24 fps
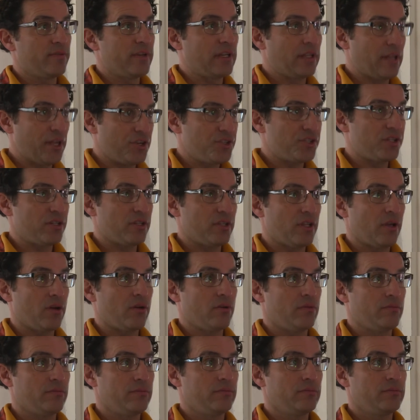ventilation in the
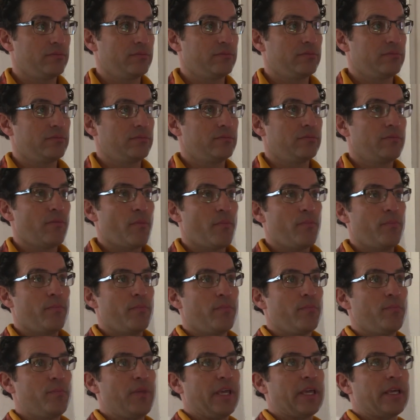home
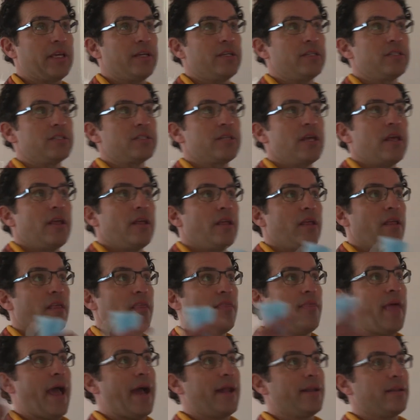because
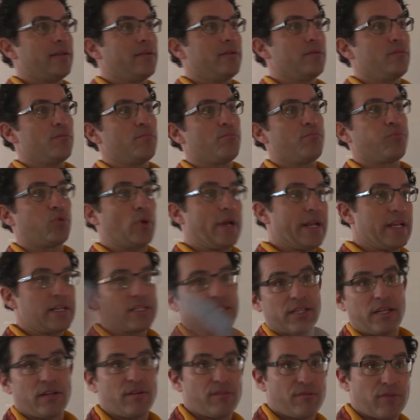that
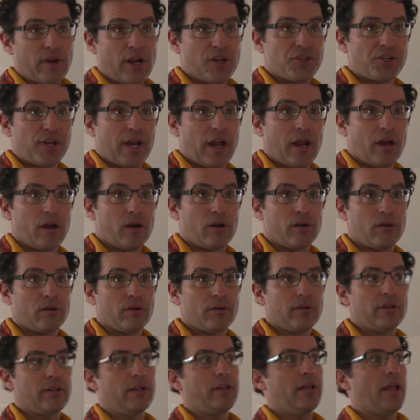brings in fresh
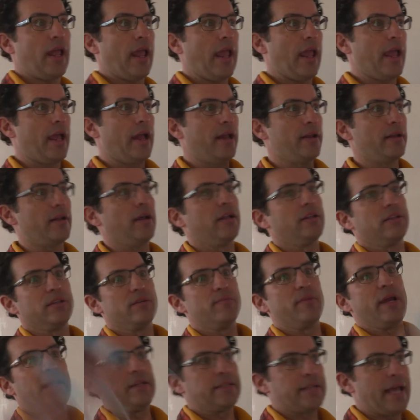air and
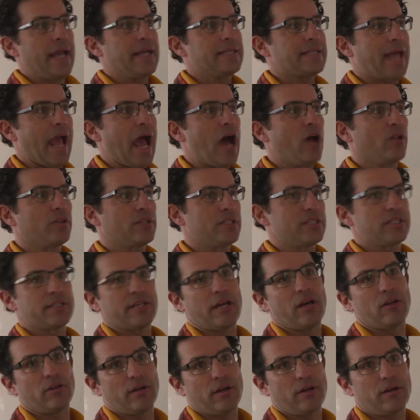takes out the
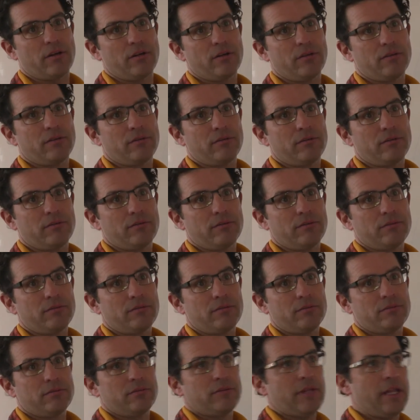stale air.
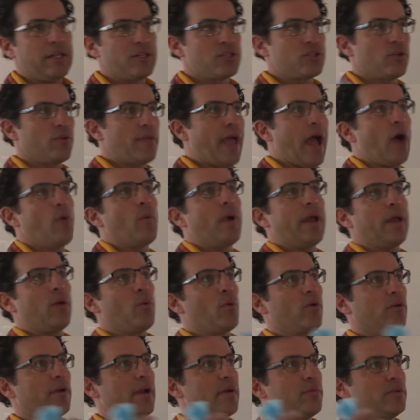And so that way
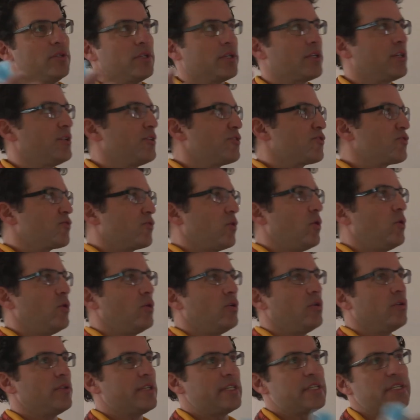we're able to
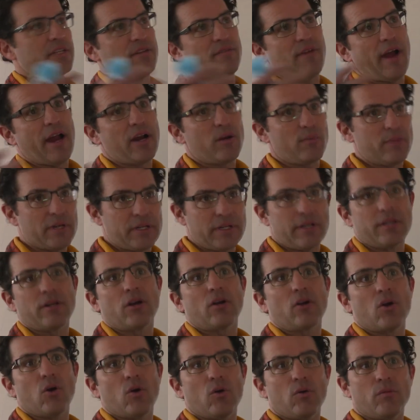control this environment in
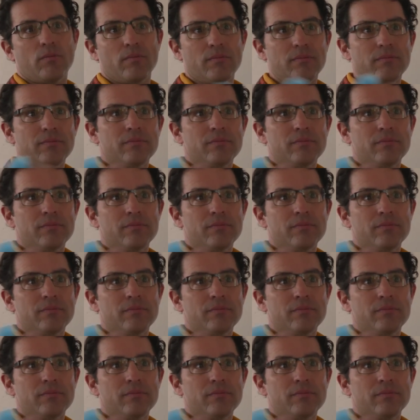our home.